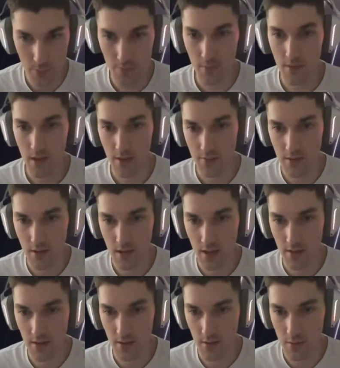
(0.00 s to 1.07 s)
After
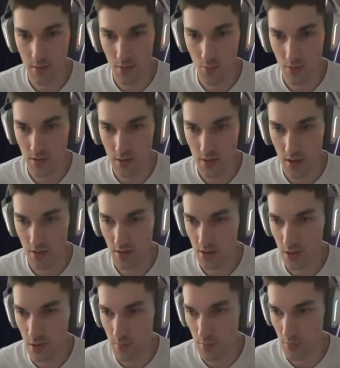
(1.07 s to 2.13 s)
that, there wasn't such a
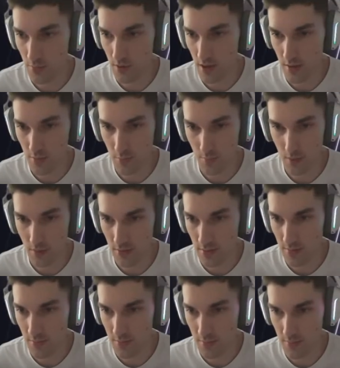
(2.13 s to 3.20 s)
sharp move down, but
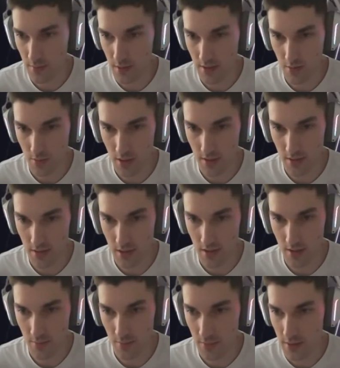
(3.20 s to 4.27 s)
as you can
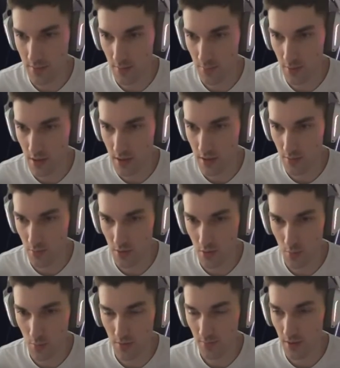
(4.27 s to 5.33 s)
see, at the peak it was
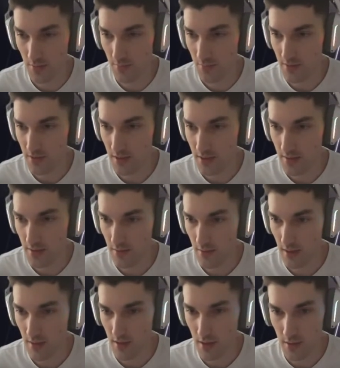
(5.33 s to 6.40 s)
almost 5%,
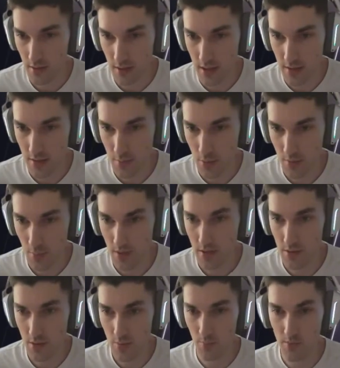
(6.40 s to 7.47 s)
and currently it's about minus
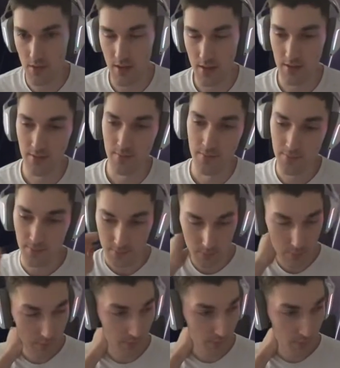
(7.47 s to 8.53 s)
2%.
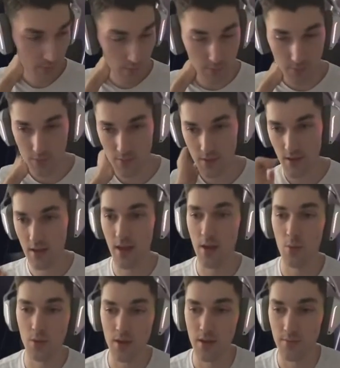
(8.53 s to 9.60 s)
Again, I
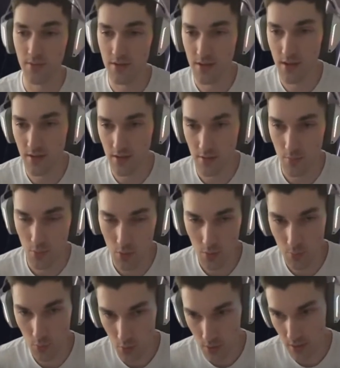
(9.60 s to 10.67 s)
want to emphasize an important point.